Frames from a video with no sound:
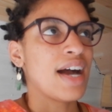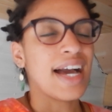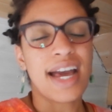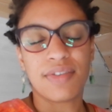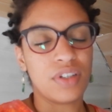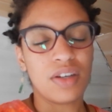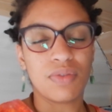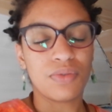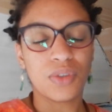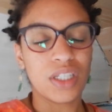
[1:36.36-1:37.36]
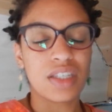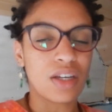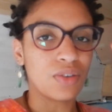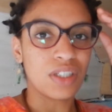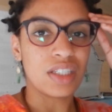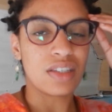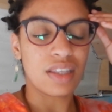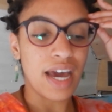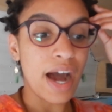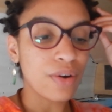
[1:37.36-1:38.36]
I haven't even fully settled
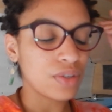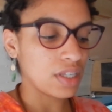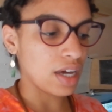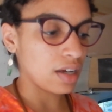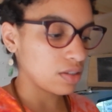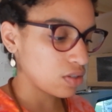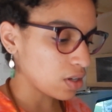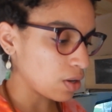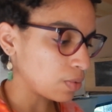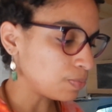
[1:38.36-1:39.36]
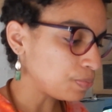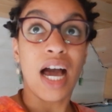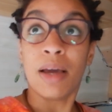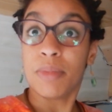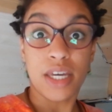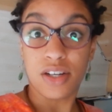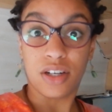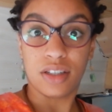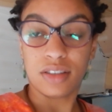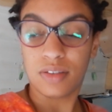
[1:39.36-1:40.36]
into the house yet. So I'm
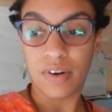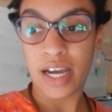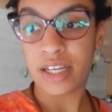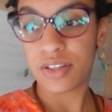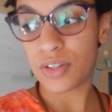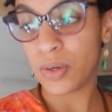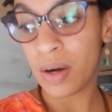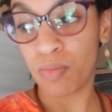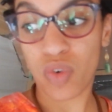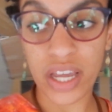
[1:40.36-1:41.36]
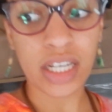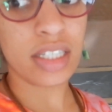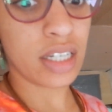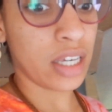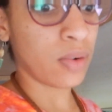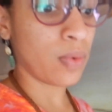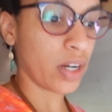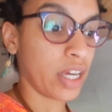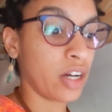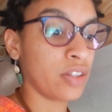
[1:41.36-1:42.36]
here, right? So I'm ready to get
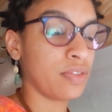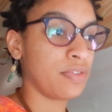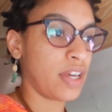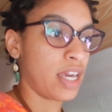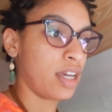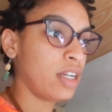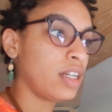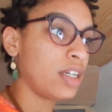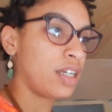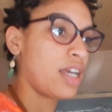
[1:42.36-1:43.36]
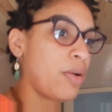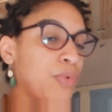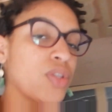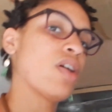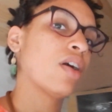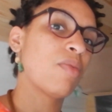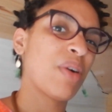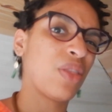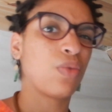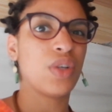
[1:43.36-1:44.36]
working on the van, and we'll talk
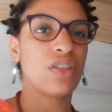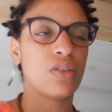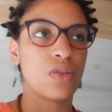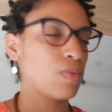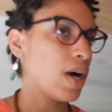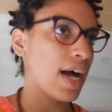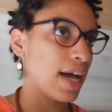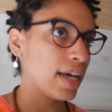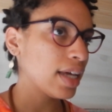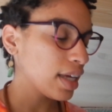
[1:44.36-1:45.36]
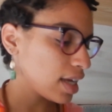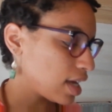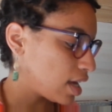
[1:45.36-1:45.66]
about the reasons why.